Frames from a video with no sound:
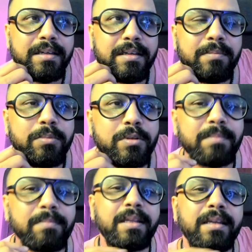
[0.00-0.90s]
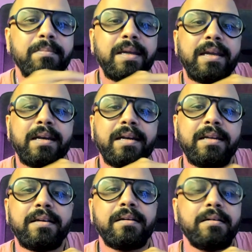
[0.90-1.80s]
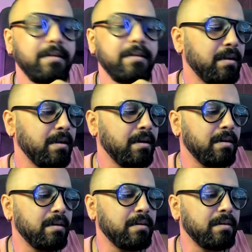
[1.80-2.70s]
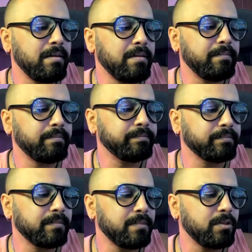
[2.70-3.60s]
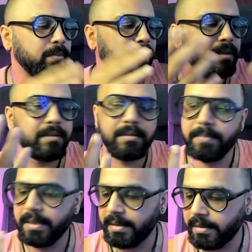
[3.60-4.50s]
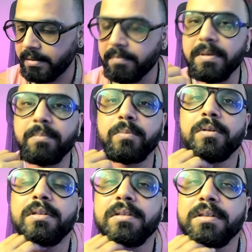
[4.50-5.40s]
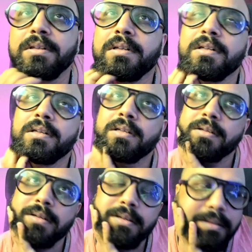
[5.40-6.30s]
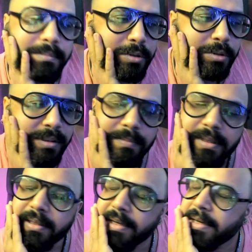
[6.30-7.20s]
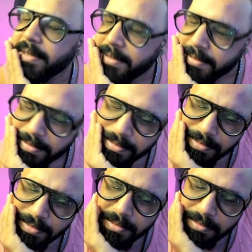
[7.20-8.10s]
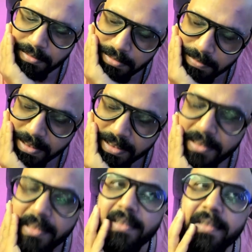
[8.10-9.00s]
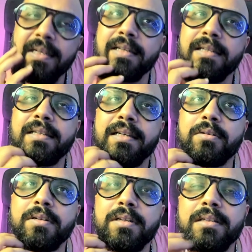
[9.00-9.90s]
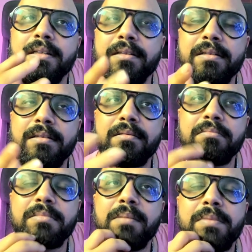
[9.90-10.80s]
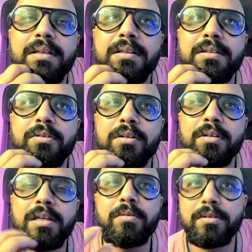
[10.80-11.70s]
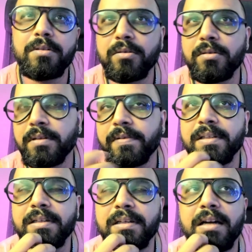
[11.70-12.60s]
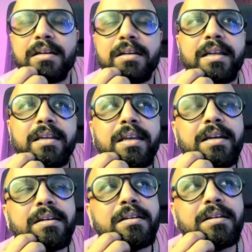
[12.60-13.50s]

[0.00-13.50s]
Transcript: He put something in my hand here. So many things in my hand have been put. Put something there, and then he did my ECG, and he said, okay, there's something is wrong. He wasn't sure if it's a heart attack yet.